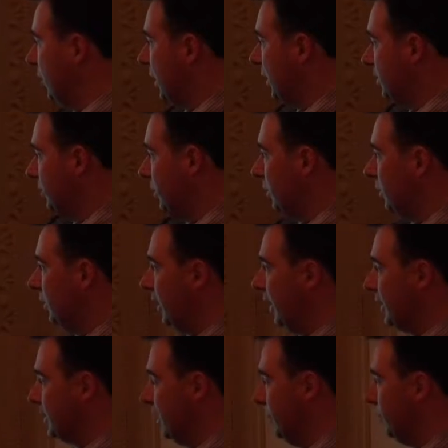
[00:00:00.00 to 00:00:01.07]
becomes middle
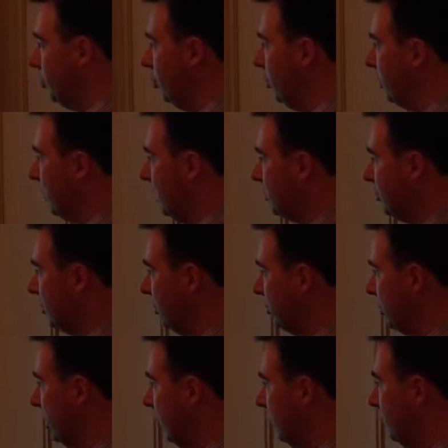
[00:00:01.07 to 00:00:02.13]
class and poor, a certain
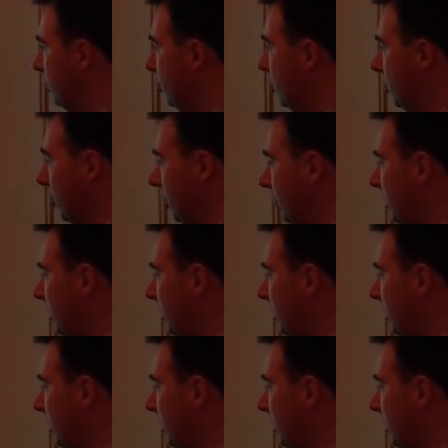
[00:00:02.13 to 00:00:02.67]
share of poor or